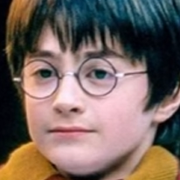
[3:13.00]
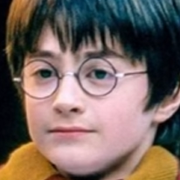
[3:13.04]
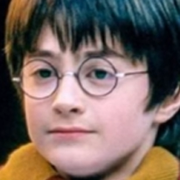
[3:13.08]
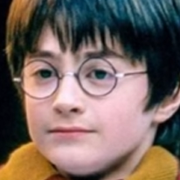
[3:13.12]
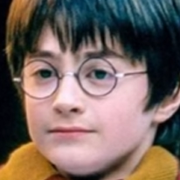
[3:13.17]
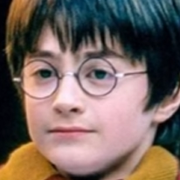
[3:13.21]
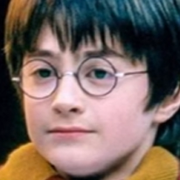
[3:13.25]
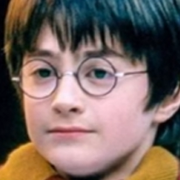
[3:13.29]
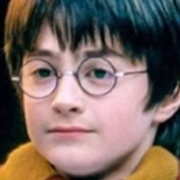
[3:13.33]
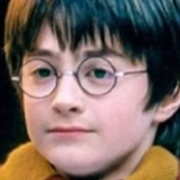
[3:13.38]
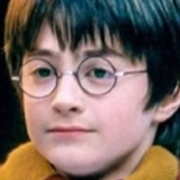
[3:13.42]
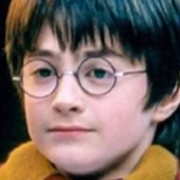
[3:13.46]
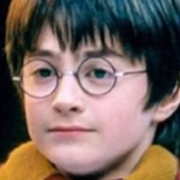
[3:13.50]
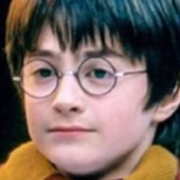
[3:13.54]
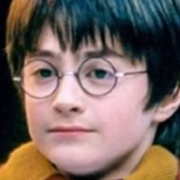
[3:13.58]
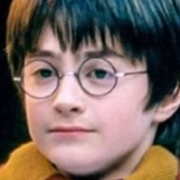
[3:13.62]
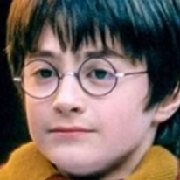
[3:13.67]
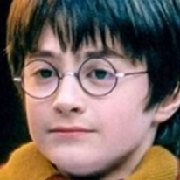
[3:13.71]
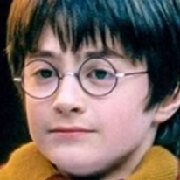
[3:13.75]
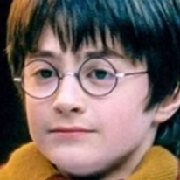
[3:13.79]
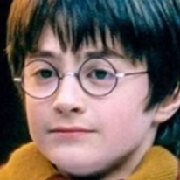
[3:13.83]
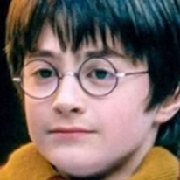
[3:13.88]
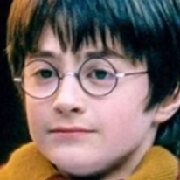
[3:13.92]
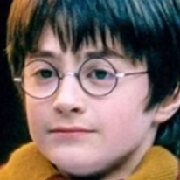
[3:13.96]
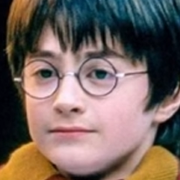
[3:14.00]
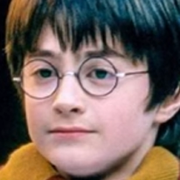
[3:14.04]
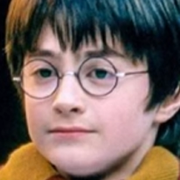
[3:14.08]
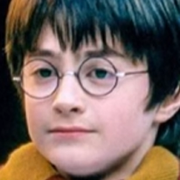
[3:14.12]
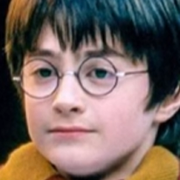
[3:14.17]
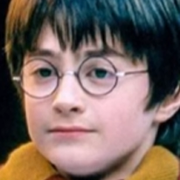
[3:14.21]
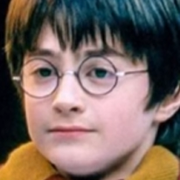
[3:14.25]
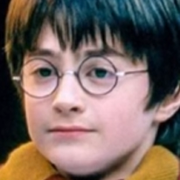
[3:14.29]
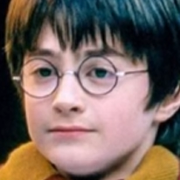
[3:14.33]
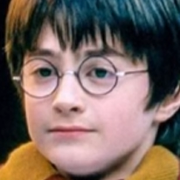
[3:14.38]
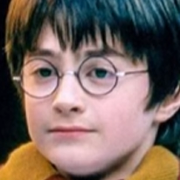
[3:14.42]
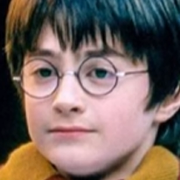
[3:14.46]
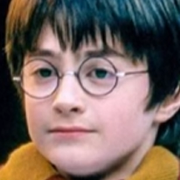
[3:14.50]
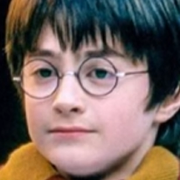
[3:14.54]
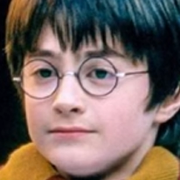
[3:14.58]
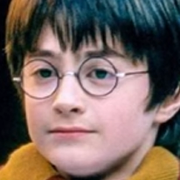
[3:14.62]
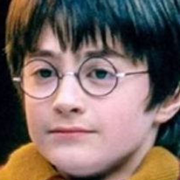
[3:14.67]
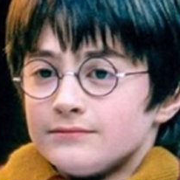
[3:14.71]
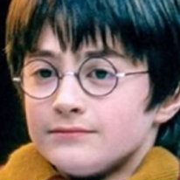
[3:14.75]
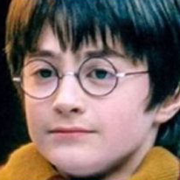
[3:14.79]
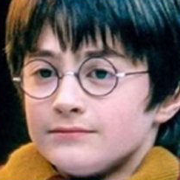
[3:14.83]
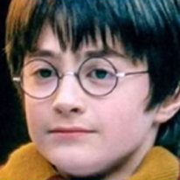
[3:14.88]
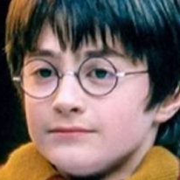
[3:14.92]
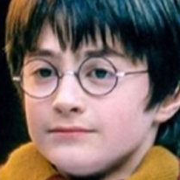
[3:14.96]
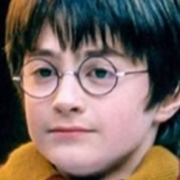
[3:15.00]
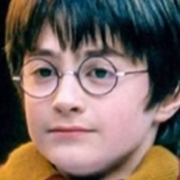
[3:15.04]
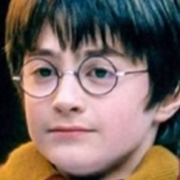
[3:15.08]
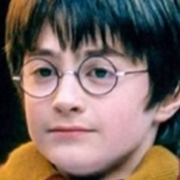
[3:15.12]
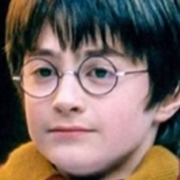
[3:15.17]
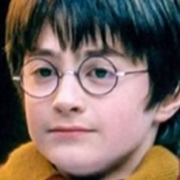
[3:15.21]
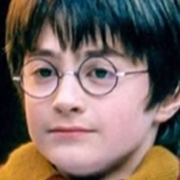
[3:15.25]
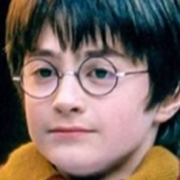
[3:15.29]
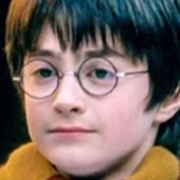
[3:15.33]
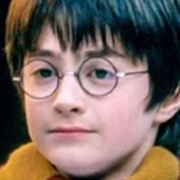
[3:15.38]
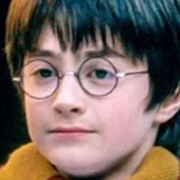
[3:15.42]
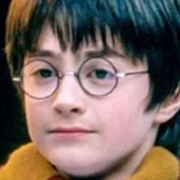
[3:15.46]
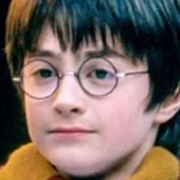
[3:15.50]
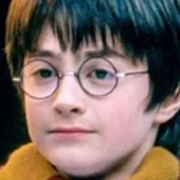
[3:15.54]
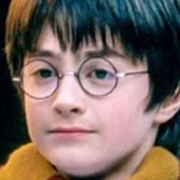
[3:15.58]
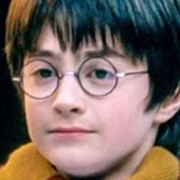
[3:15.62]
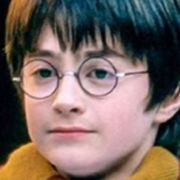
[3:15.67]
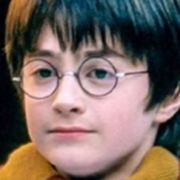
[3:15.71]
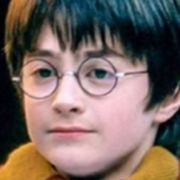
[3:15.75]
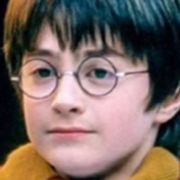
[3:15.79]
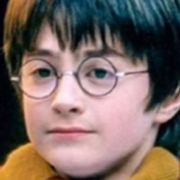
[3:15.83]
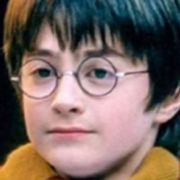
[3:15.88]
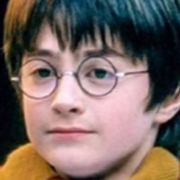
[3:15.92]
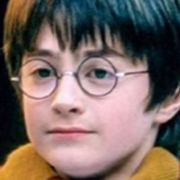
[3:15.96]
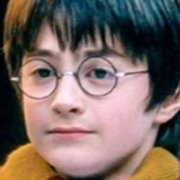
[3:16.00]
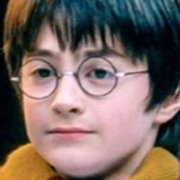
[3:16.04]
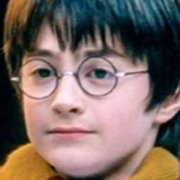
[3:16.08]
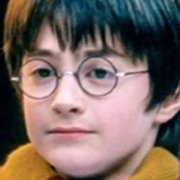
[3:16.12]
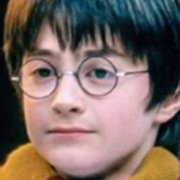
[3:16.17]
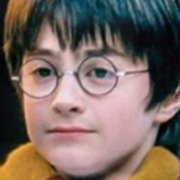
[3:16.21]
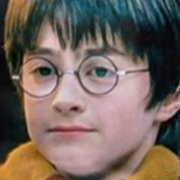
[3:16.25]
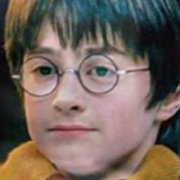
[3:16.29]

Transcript: (no one is talking)